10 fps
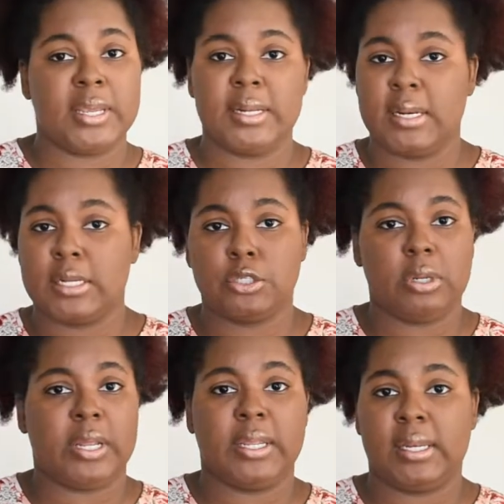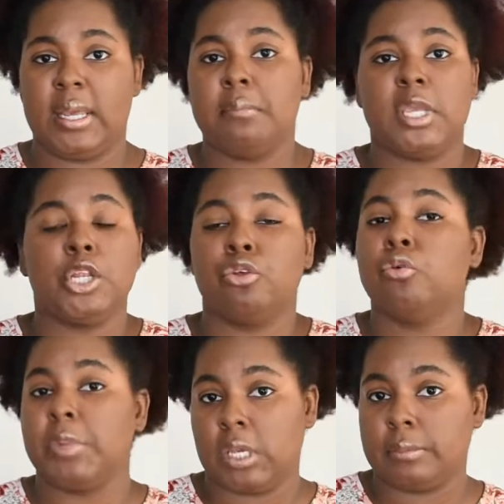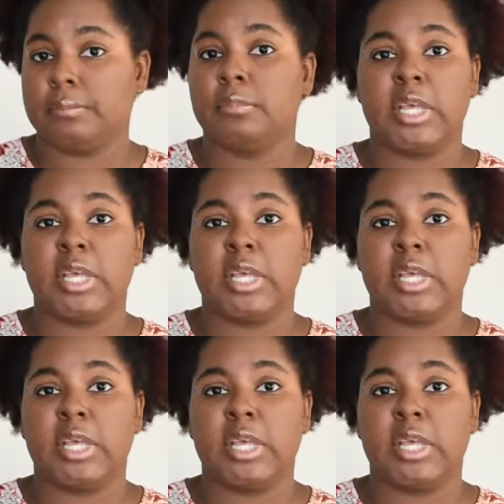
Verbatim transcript: they did not do that. They let me do me.